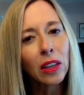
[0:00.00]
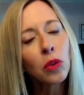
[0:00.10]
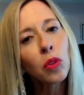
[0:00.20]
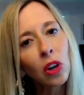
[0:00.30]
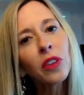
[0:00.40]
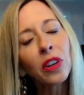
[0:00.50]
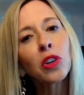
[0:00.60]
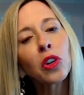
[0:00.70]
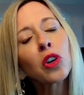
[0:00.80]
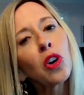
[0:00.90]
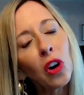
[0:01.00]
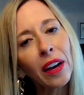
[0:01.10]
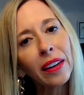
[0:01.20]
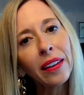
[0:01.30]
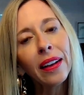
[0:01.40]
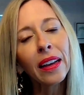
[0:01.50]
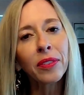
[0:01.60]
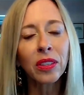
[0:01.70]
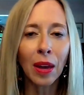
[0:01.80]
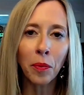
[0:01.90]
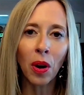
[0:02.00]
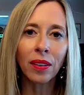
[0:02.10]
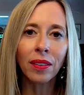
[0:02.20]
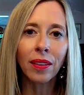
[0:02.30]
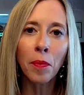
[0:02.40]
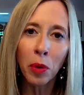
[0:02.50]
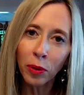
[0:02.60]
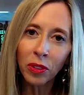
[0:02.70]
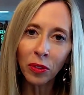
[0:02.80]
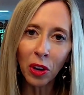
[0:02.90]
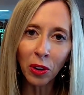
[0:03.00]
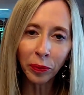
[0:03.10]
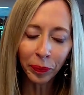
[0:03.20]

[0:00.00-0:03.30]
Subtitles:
You learn that you're good if someone approves of you.